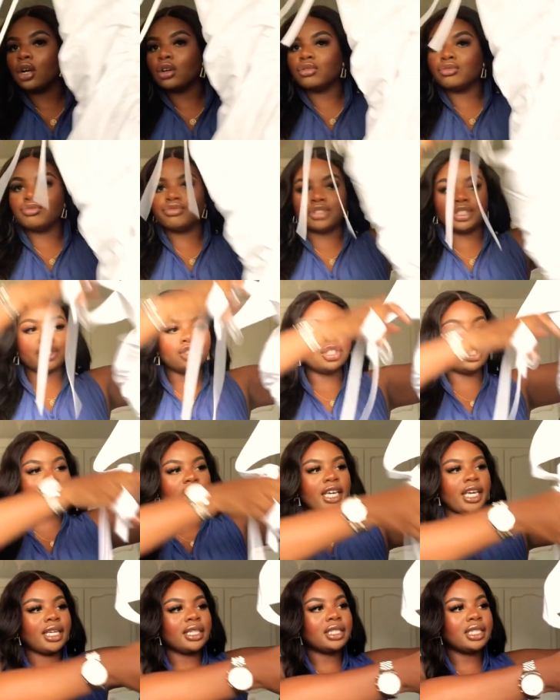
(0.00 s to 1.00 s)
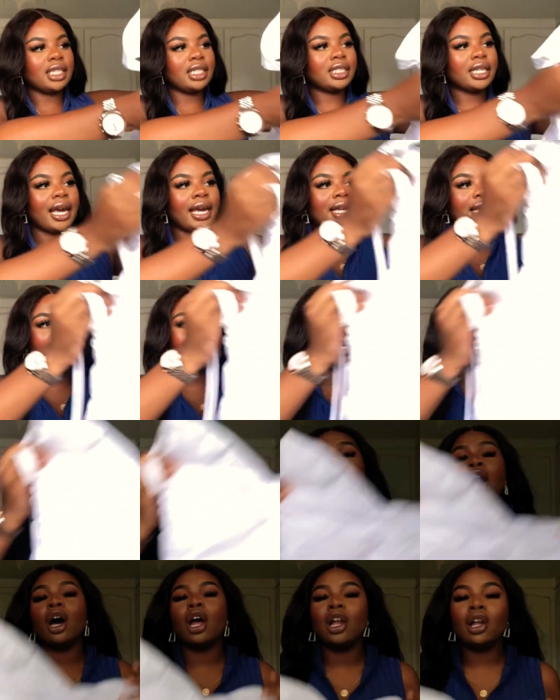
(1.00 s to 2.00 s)
ruching detailing
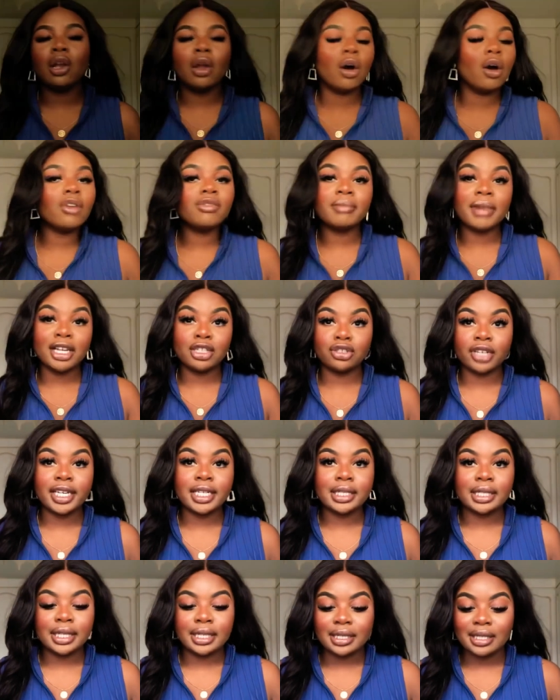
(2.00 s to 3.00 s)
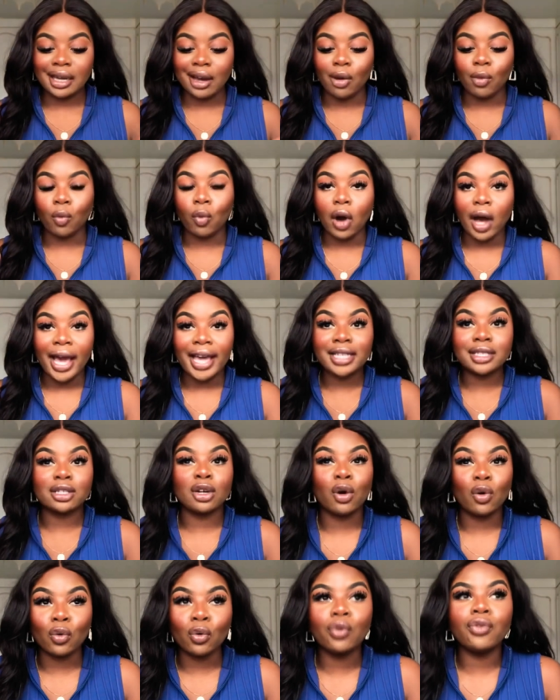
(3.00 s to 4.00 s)
a lot of my dresses that are white are
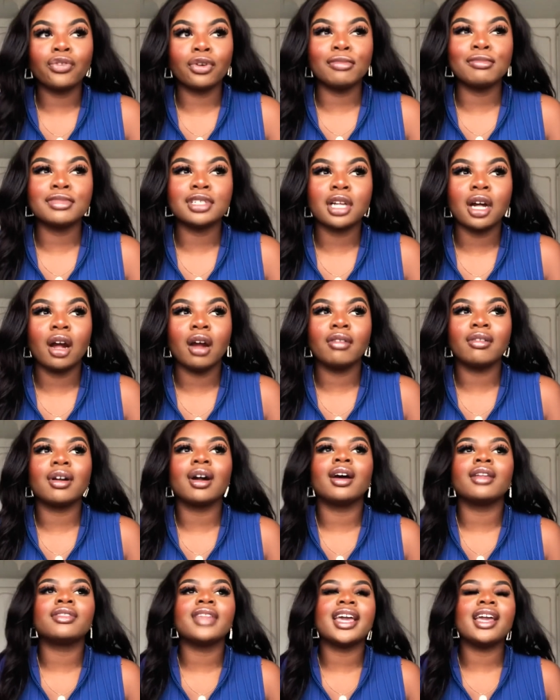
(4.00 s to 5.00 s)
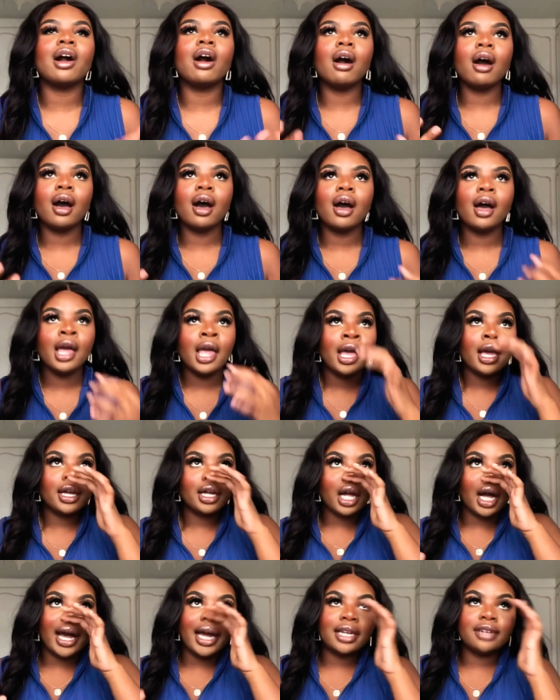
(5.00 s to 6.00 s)
all from Zara they are
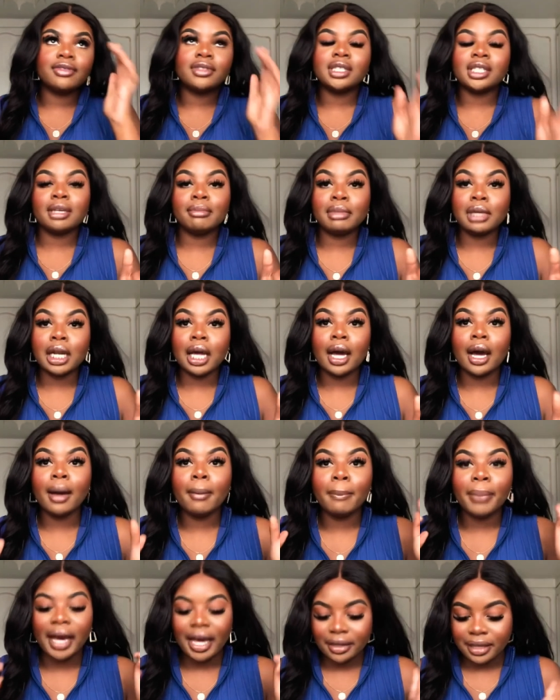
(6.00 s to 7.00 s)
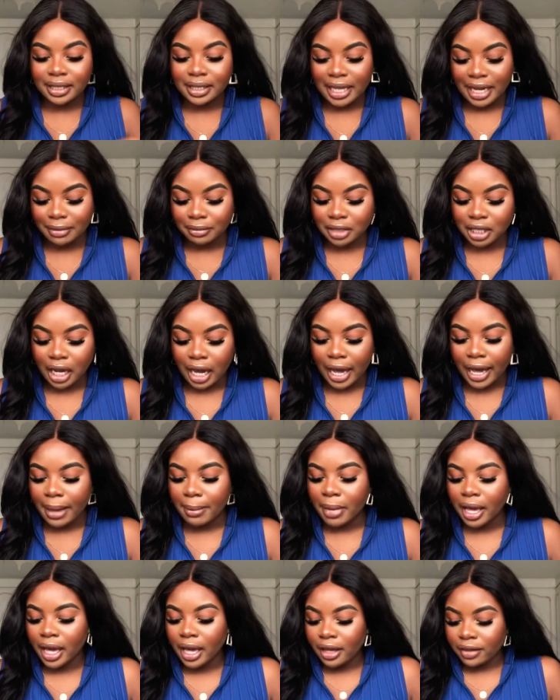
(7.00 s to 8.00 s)
kind of similar but at the same time
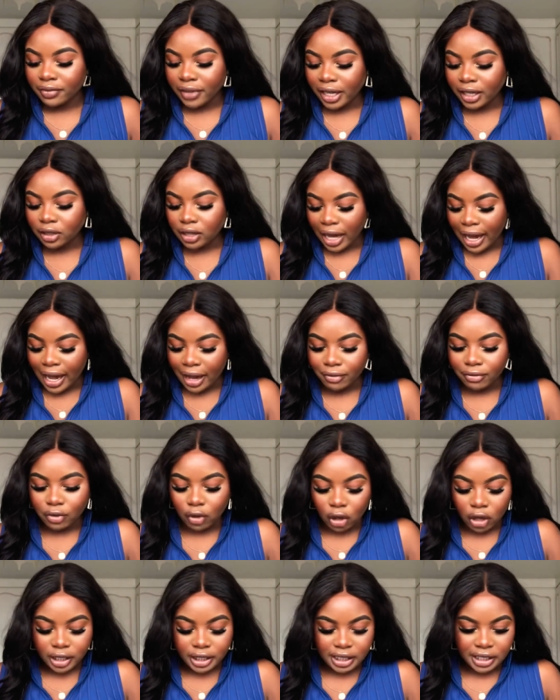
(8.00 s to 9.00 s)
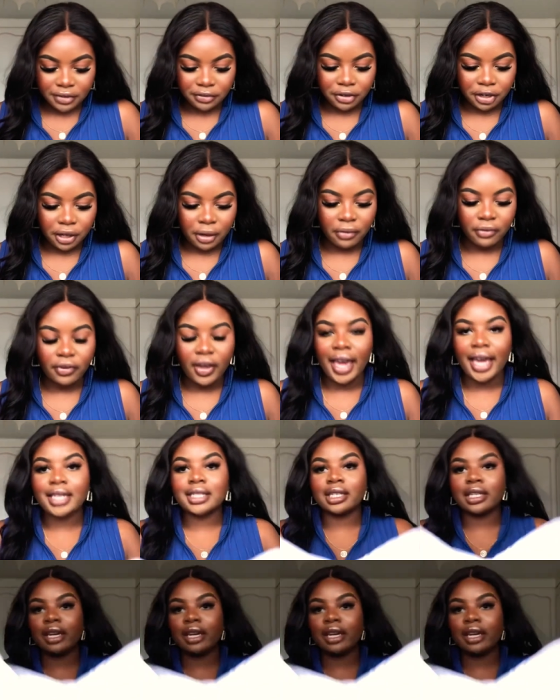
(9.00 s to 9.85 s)
they have got a different effect and I